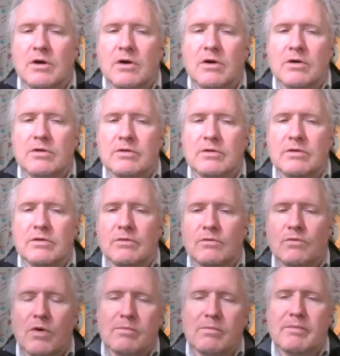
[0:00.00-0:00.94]

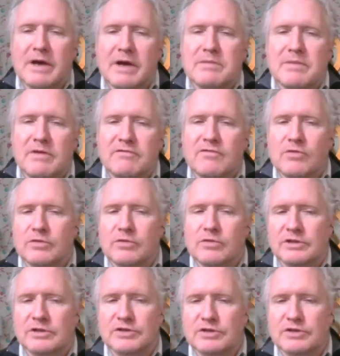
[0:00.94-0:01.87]
on what might be
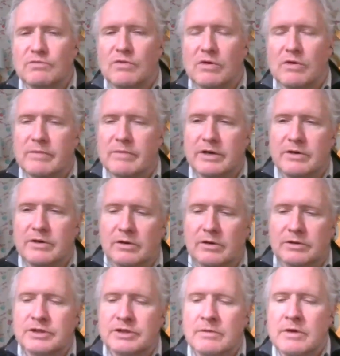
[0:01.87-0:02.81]
fraudulent and what might
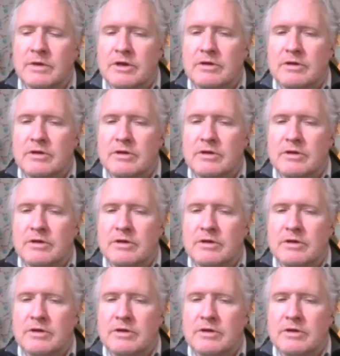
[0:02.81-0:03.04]
not.